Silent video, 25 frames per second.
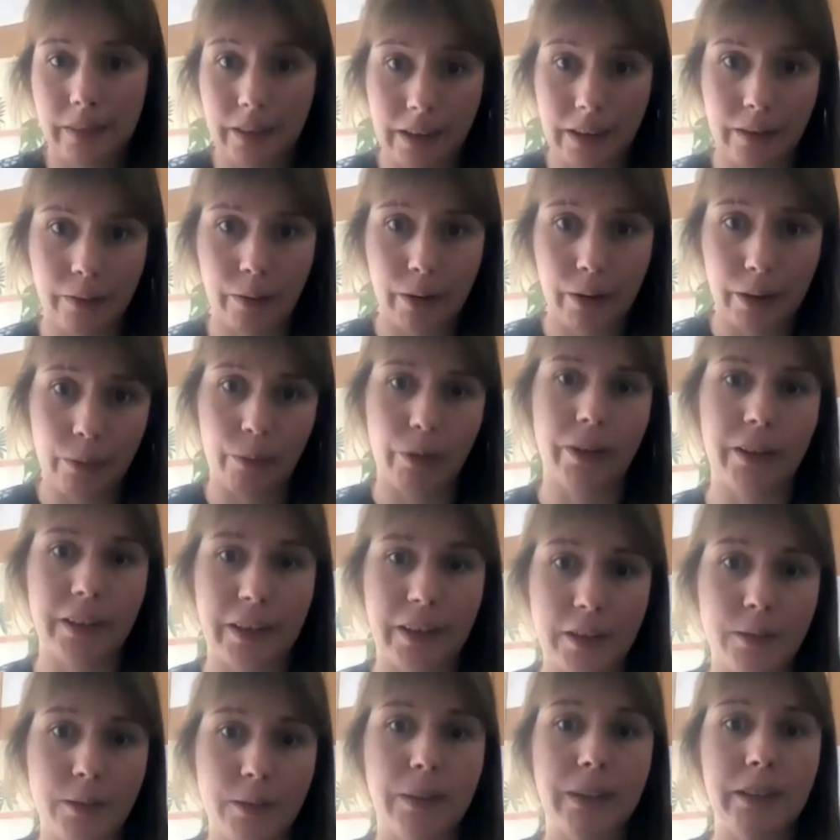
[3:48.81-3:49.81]
how I work.
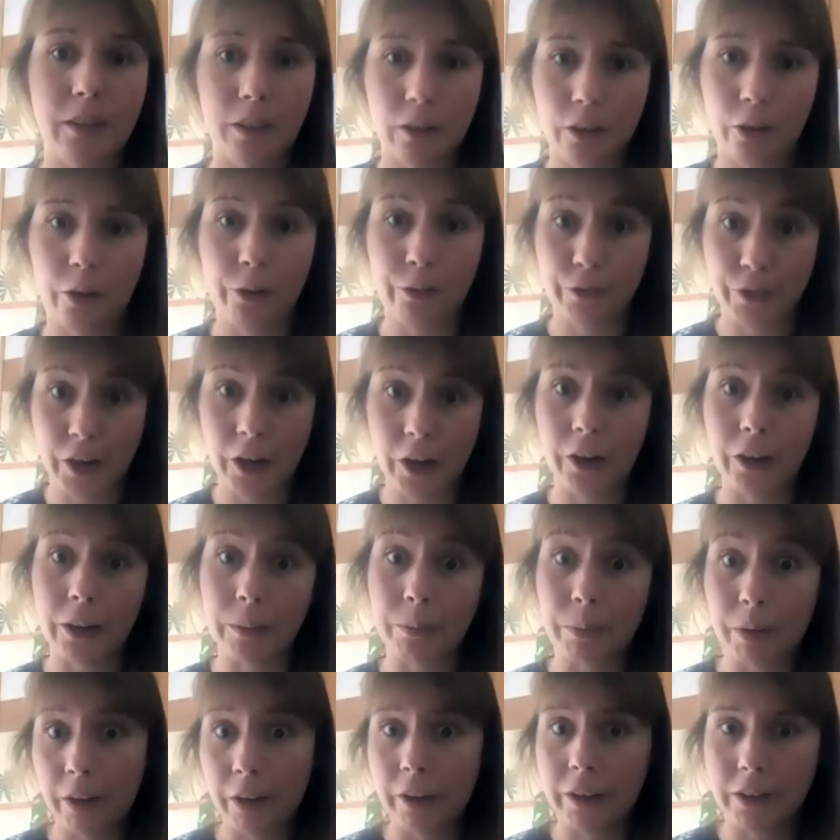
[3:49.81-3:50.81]
You spend a lot of time
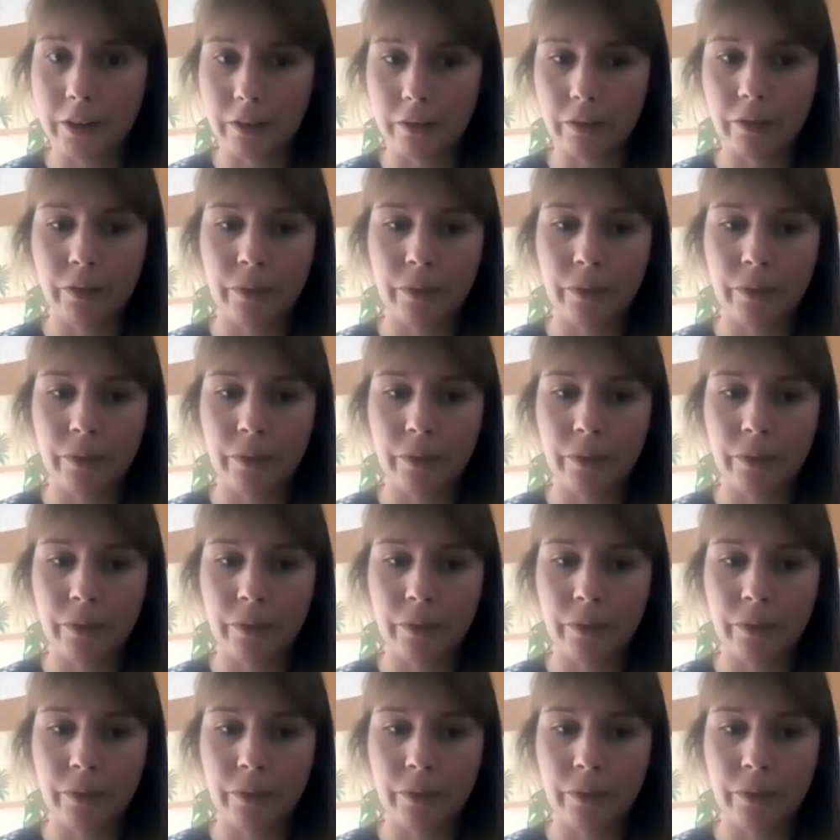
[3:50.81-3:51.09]
kind of